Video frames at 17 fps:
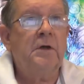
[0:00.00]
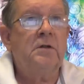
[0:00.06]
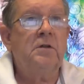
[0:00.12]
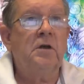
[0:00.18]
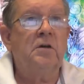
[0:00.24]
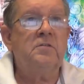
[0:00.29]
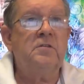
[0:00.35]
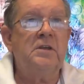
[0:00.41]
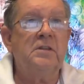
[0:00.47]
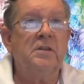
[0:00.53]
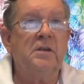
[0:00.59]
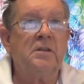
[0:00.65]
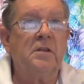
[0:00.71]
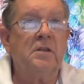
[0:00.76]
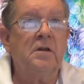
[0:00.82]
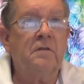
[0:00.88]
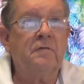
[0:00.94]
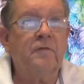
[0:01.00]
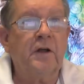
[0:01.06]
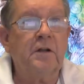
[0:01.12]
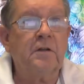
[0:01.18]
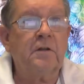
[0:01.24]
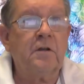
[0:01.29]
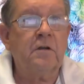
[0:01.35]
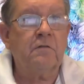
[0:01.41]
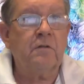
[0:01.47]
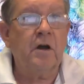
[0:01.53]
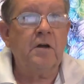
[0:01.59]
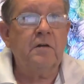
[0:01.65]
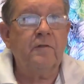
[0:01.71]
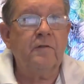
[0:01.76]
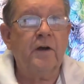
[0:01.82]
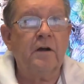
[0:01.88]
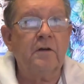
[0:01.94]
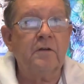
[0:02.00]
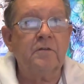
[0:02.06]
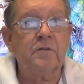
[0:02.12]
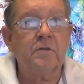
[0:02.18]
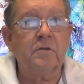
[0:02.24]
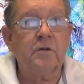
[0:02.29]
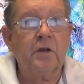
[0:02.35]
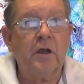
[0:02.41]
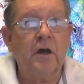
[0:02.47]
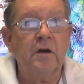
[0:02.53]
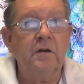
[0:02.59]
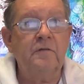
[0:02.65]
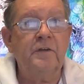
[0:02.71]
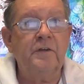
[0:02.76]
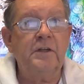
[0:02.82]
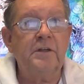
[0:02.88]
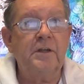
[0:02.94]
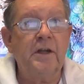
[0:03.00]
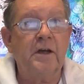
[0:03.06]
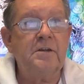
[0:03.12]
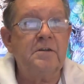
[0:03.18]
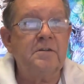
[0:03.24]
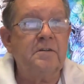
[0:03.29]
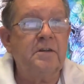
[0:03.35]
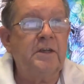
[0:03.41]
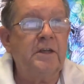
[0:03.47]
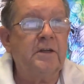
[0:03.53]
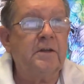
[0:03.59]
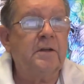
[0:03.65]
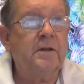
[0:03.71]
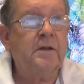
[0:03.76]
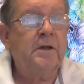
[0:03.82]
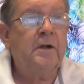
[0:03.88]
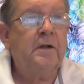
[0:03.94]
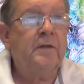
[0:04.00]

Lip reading: noting that the novel coronavirus, or COVID-19,